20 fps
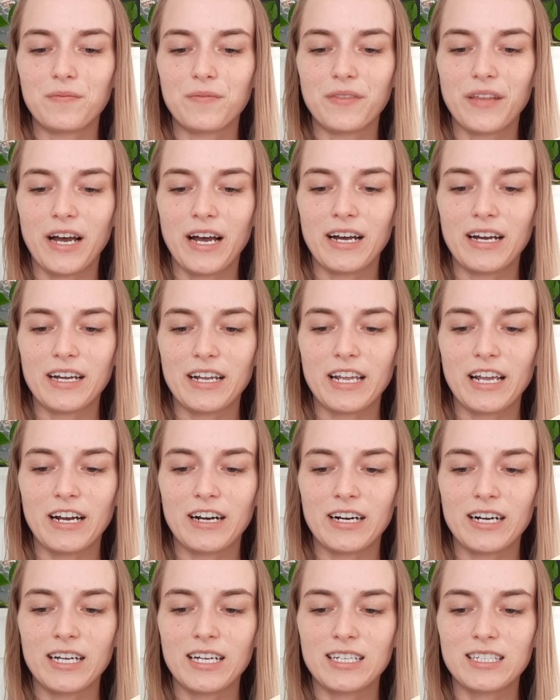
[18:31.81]
That a
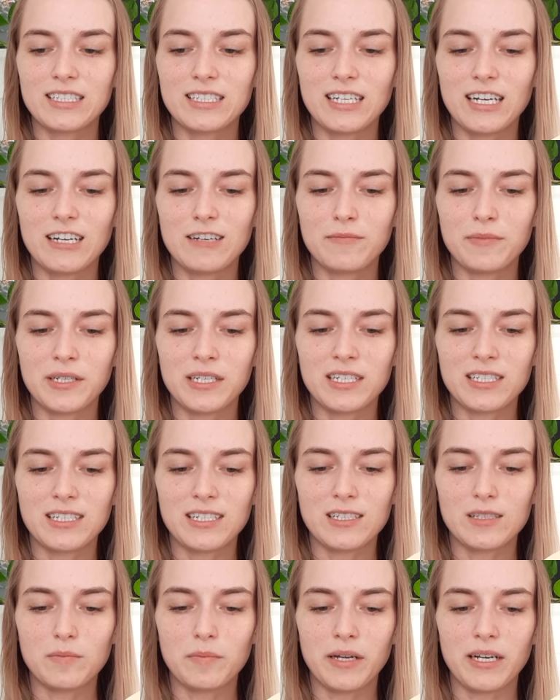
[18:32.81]
carrot is dead because
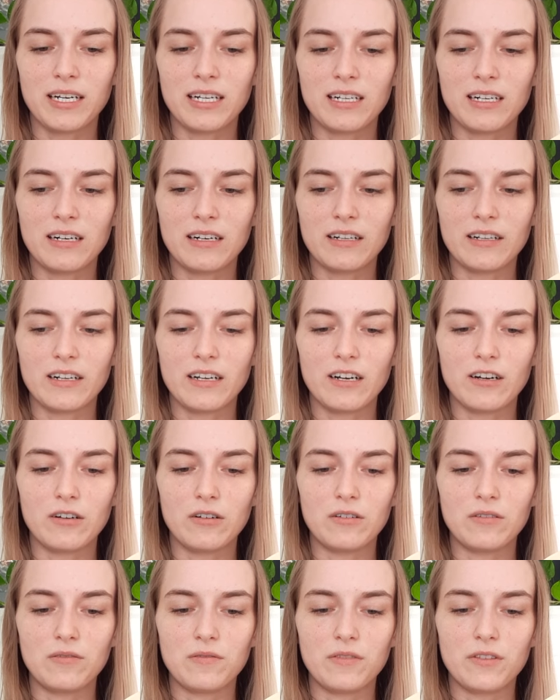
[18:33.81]
it's been in
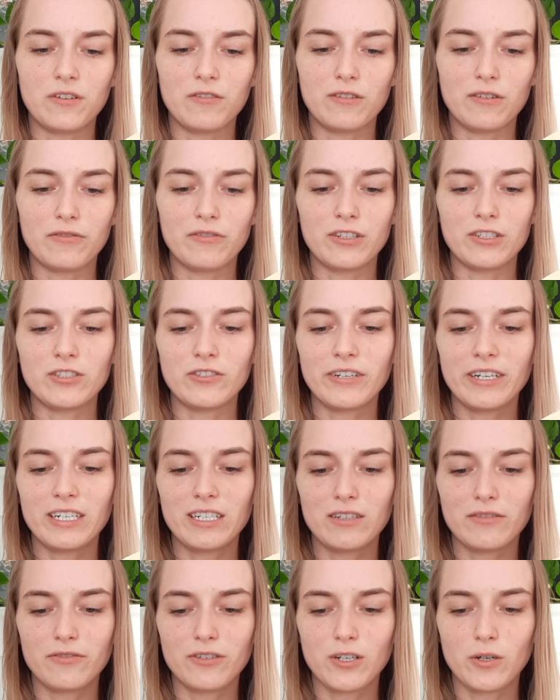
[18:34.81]
the
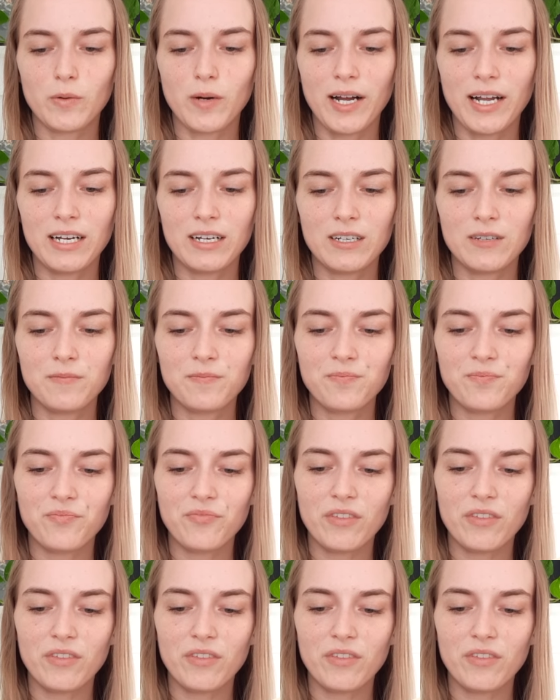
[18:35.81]
refrigerator for a while?